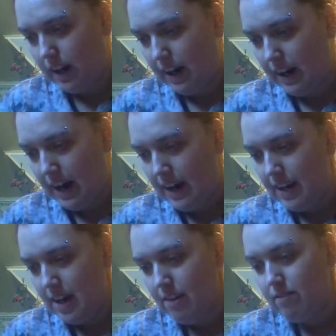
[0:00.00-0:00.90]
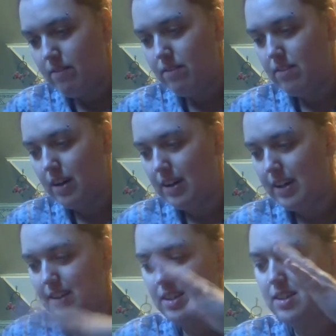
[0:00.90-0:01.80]
I'm okay
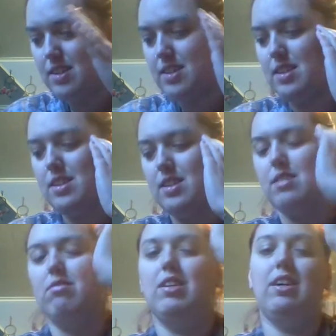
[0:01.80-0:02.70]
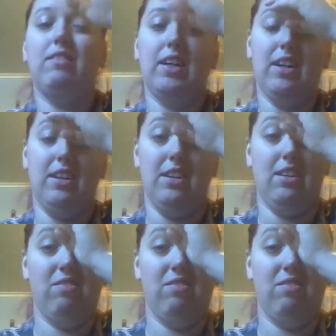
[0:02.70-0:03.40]
this is this is what I'm gonna do